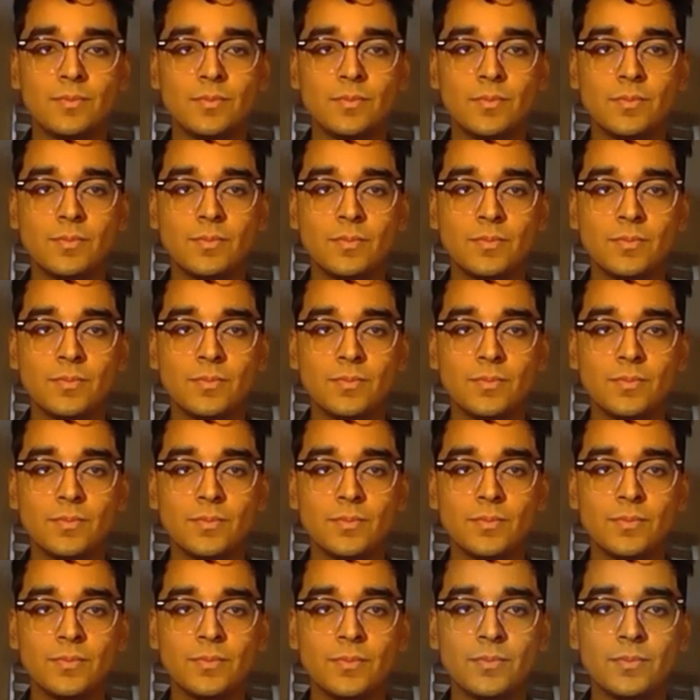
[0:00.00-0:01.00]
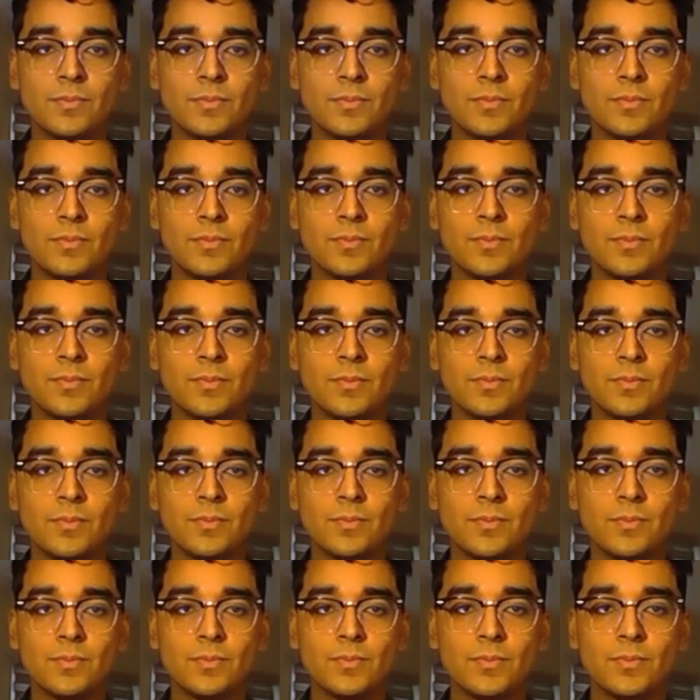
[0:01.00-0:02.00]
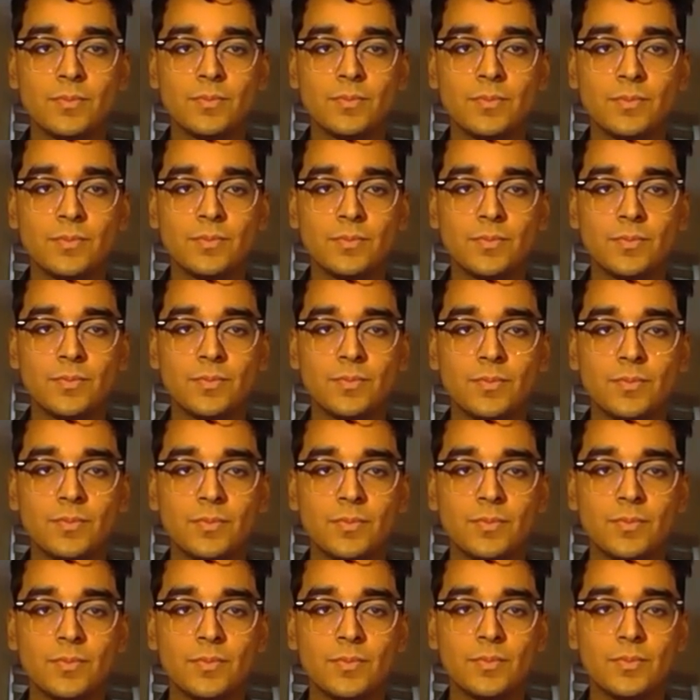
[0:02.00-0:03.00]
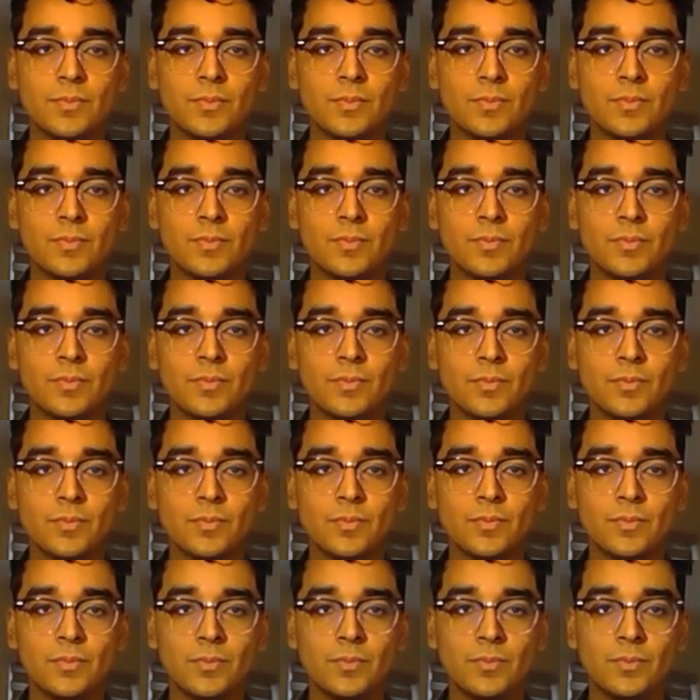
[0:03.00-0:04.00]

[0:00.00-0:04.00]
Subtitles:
The person shown says nothing.